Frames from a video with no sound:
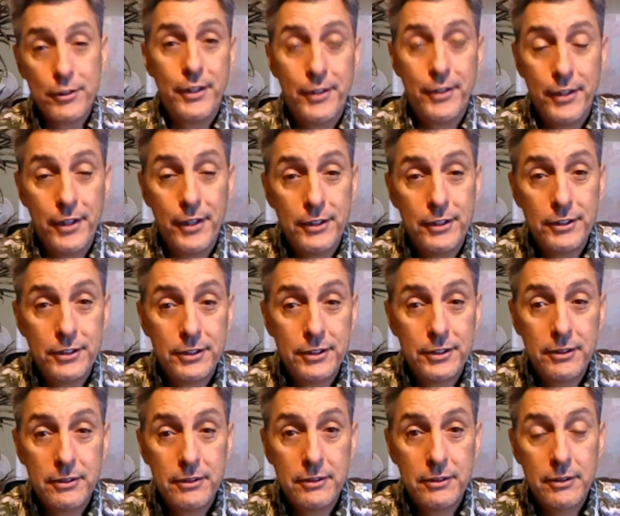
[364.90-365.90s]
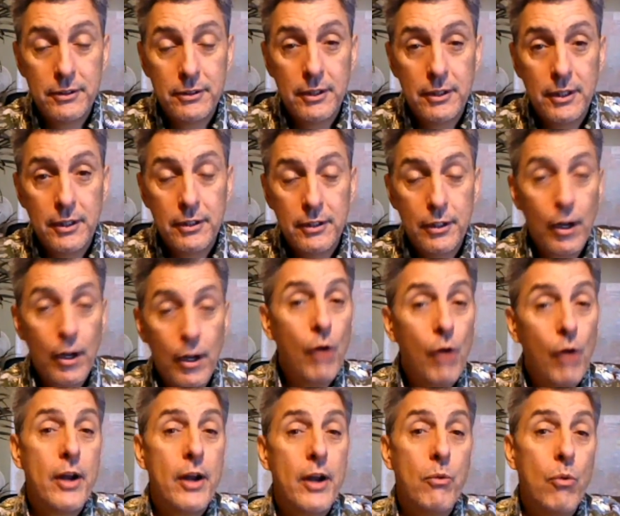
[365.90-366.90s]
this, that
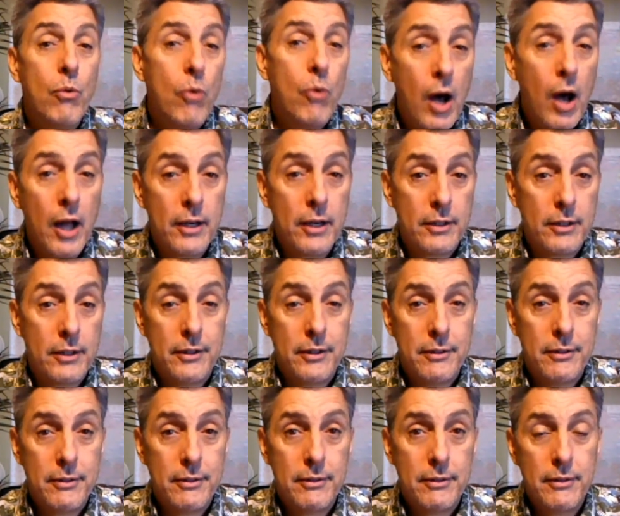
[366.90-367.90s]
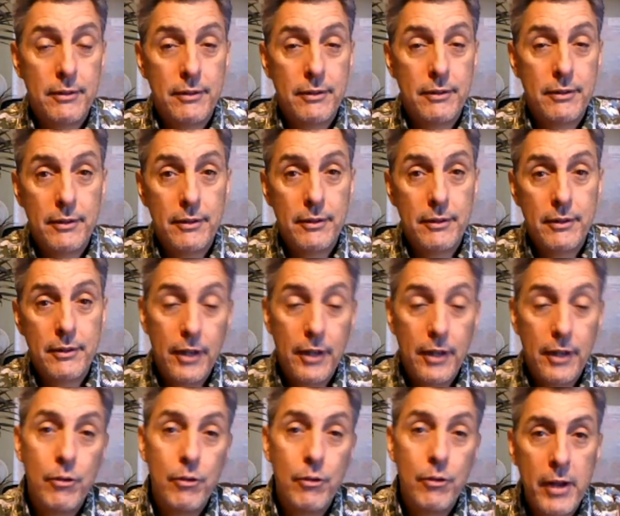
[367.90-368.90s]
already want
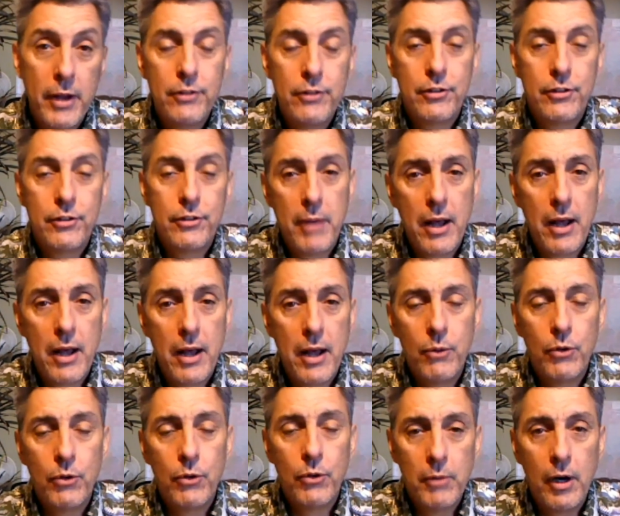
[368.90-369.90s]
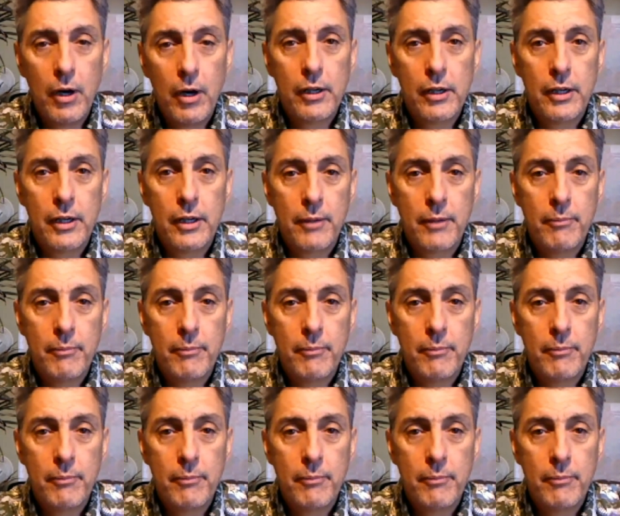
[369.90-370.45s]
information about network marketing.